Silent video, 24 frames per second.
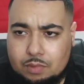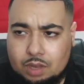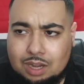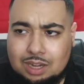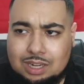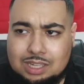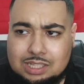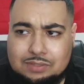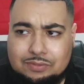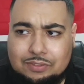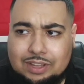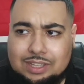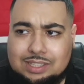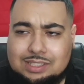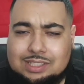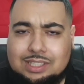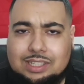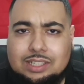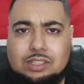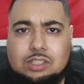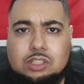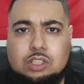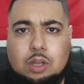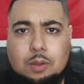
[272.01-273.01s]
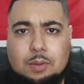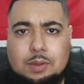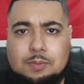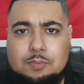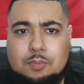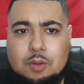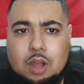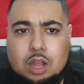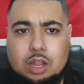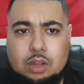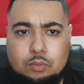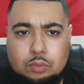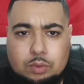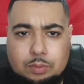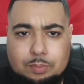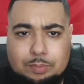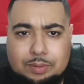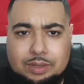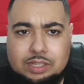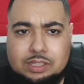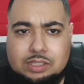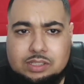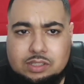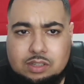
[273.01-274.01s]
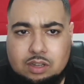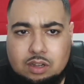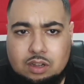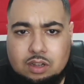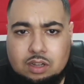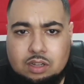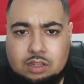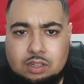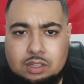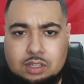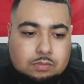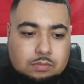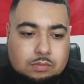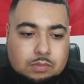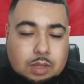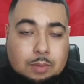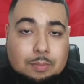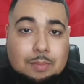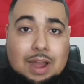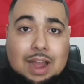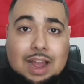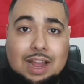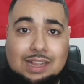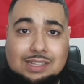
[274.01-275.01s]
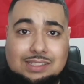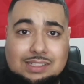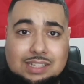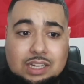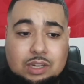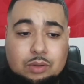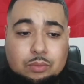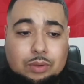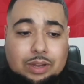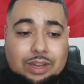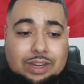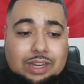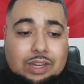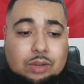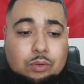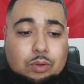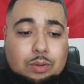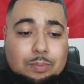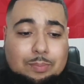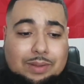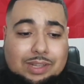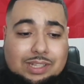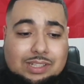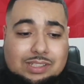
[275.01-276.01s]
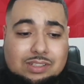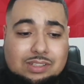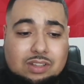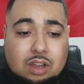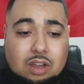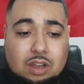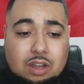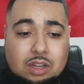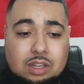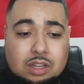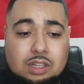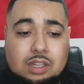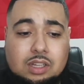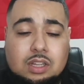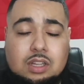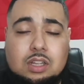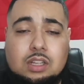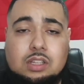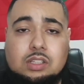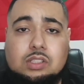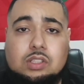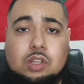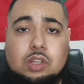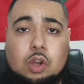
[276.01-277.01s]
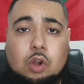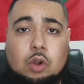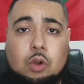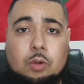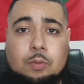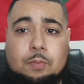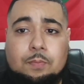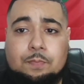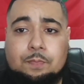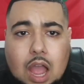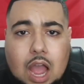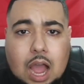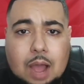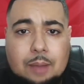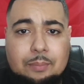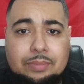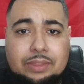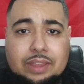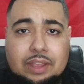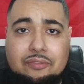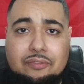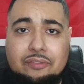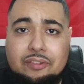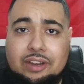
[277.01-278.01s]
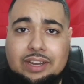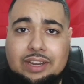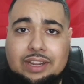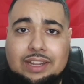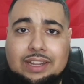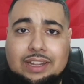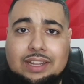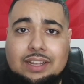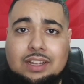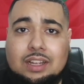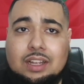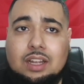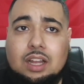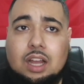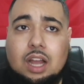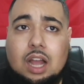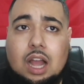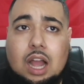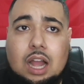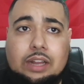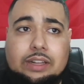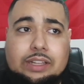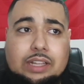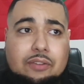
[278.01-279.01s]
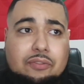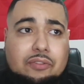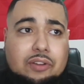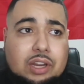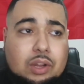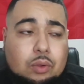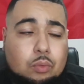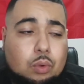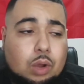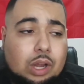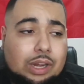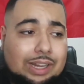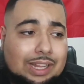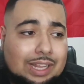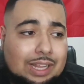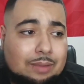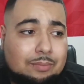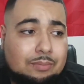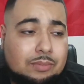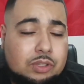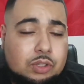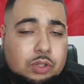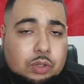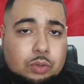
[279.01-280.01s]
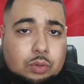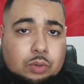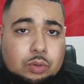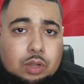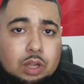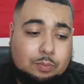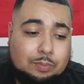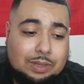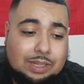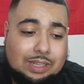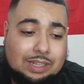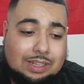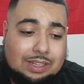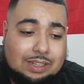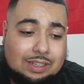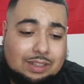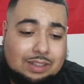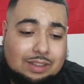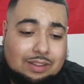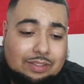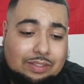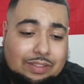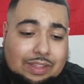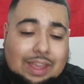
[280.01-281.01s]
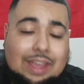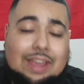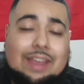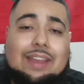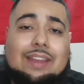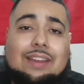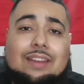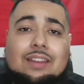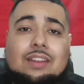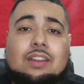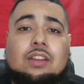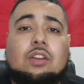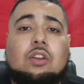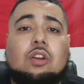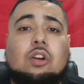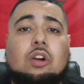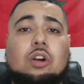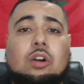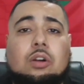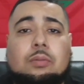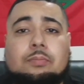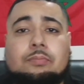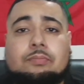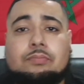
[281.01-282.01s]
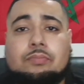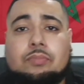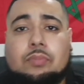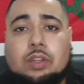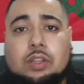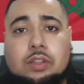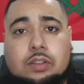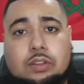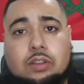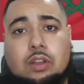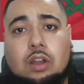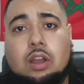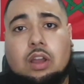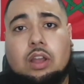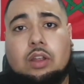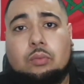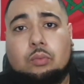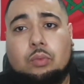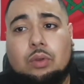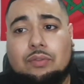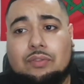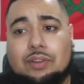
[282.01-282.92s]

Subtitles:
let's face it, Thomas Partey would be a starter in my eyes anyway. He would be a starter. So I definitely want him to be there, starting with